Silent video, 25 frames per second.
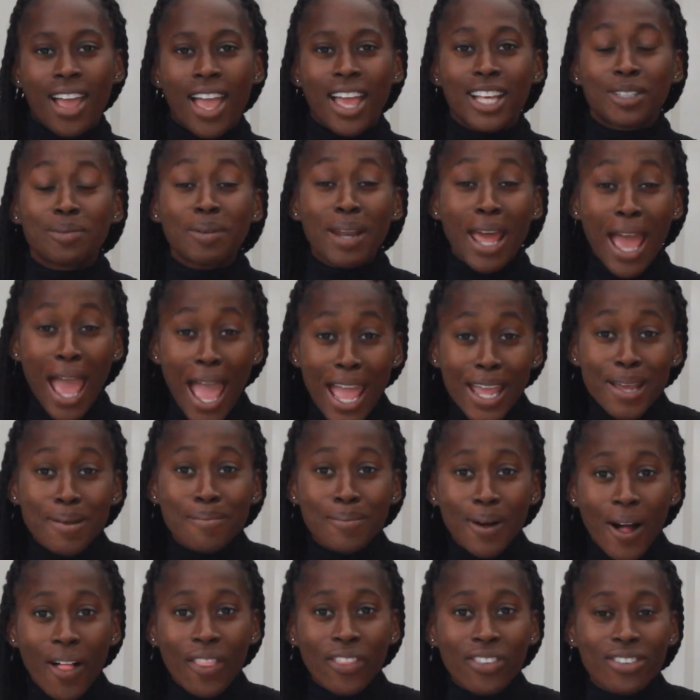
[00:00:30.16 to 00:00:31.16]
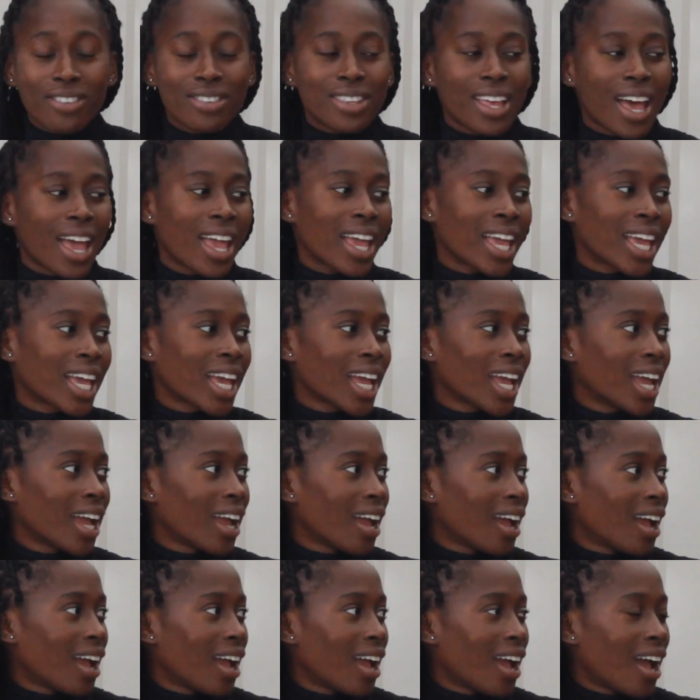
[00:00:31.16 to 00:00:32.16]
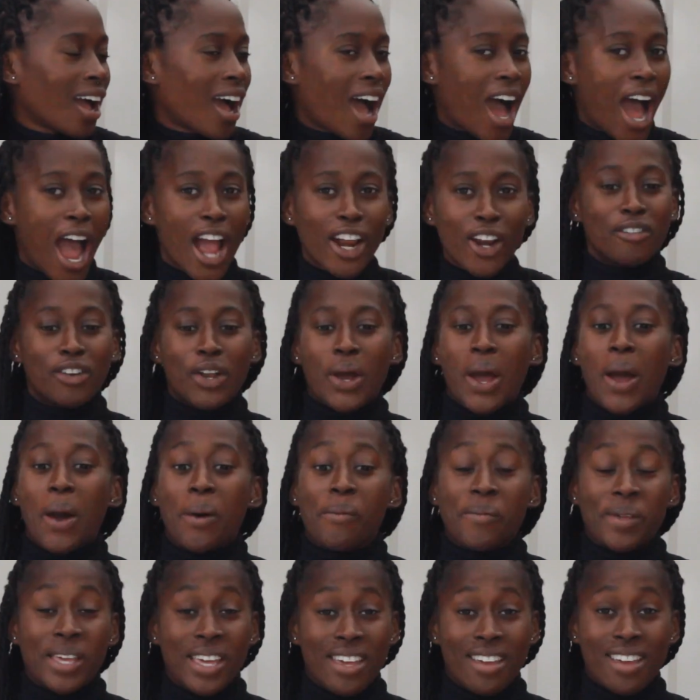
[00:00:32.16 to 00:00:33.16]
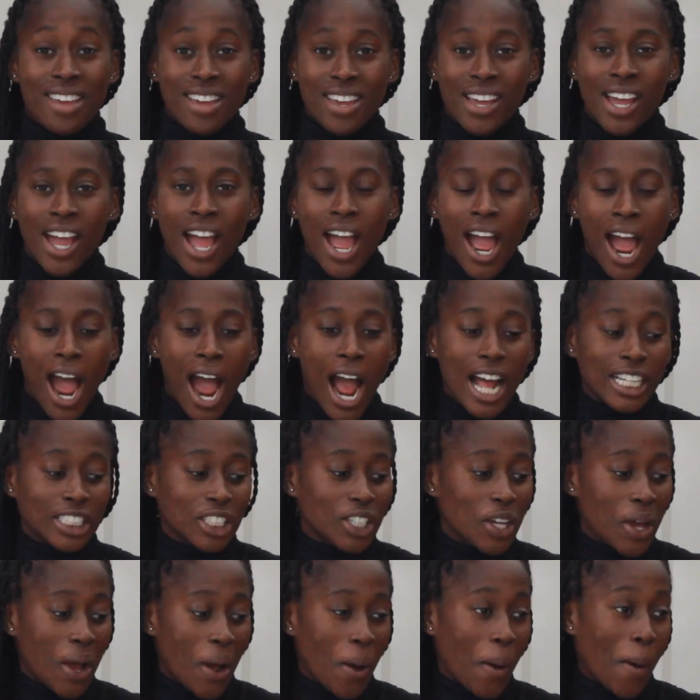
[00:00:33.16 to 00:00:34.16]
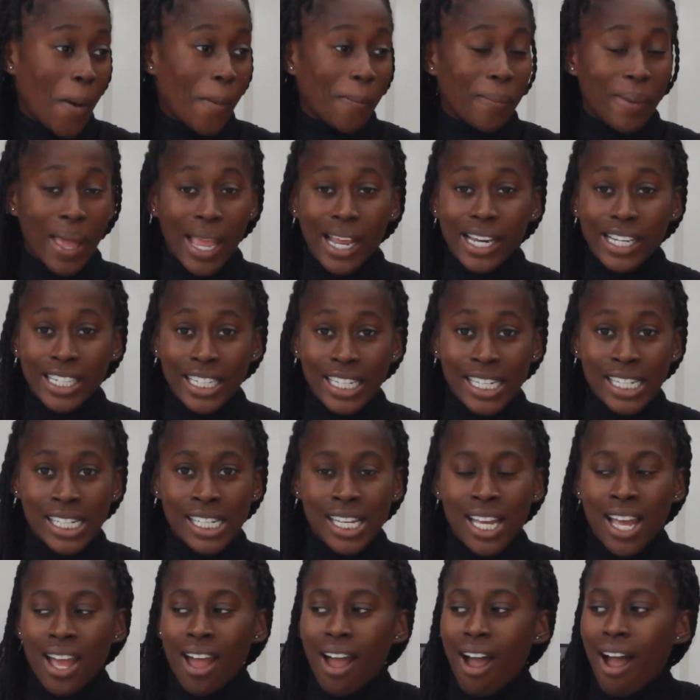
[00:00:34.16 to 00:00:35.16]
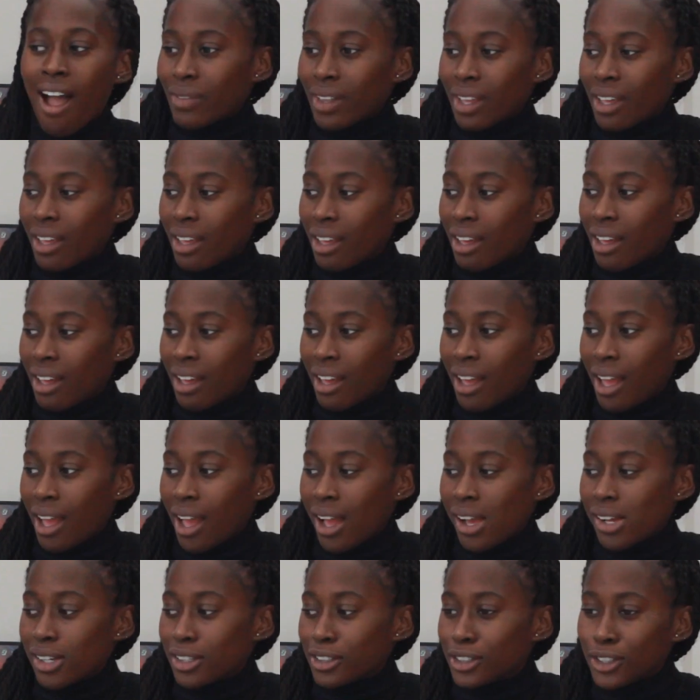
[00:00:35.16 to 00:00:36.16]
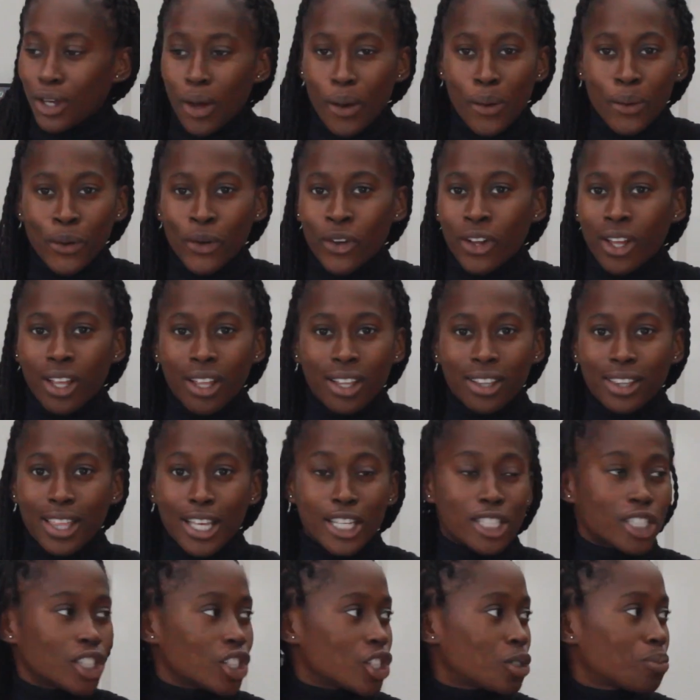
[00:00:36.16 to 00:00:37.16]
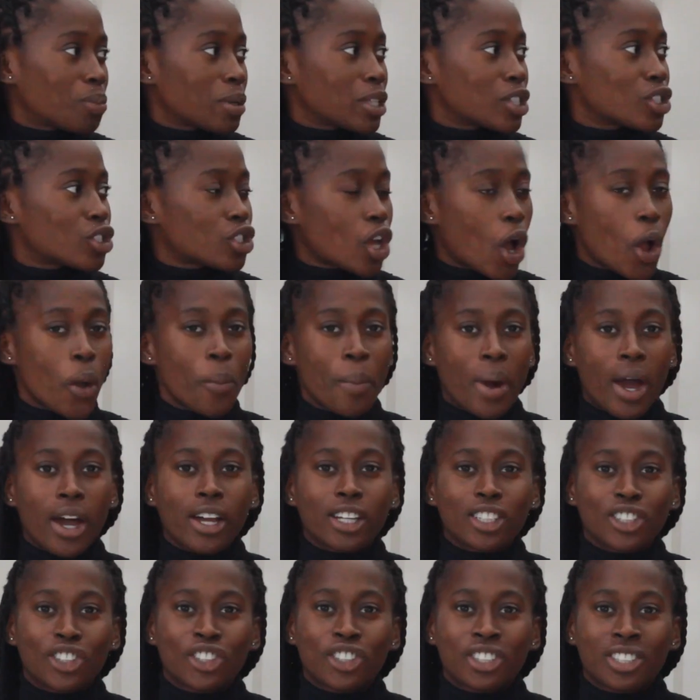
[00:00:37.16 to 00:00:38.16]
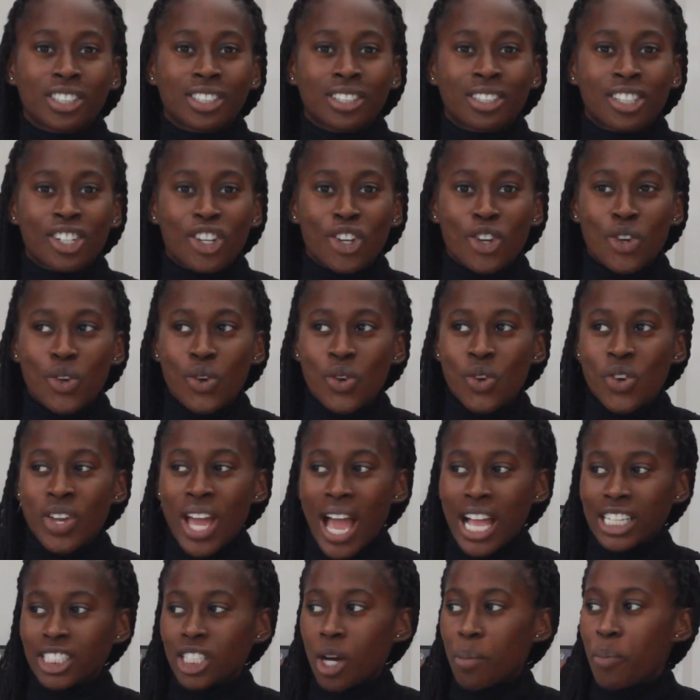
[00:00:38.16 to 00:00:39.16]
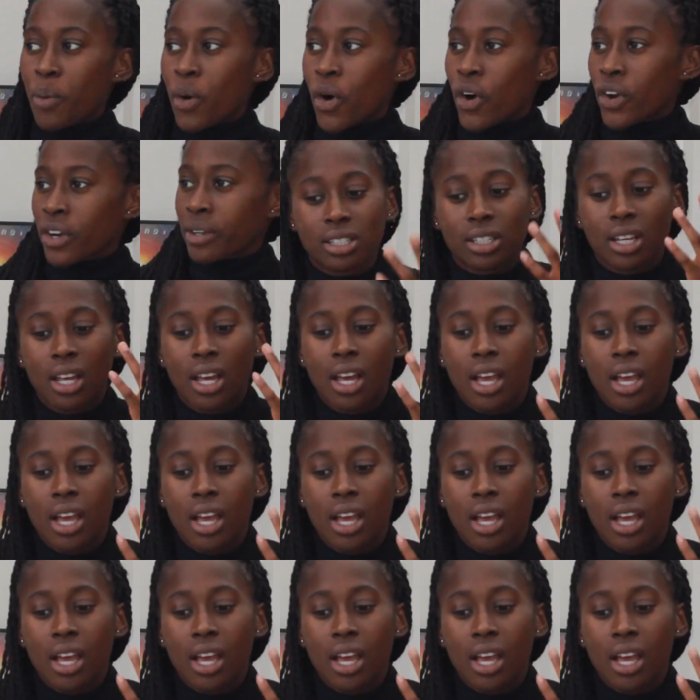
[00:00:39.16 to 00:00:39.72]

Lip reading: It's been 8 months. Like, I don't know how I'm here. I don't know how I made it. So there's just been so much to catch up on.